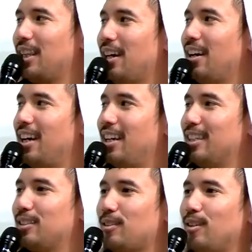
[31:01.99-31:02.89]
in there, and
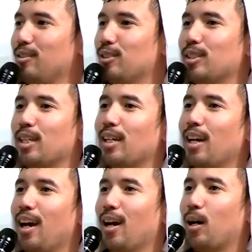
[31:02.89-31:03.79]
I started just like
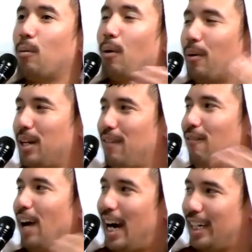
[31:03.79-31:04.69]
quoting
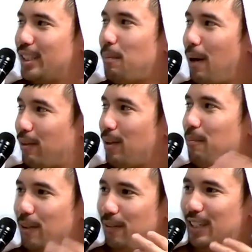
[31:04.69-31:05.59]
facts about the
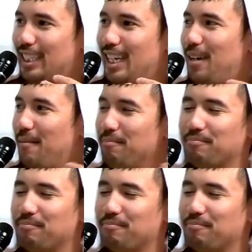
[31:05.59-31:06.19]
movie to him.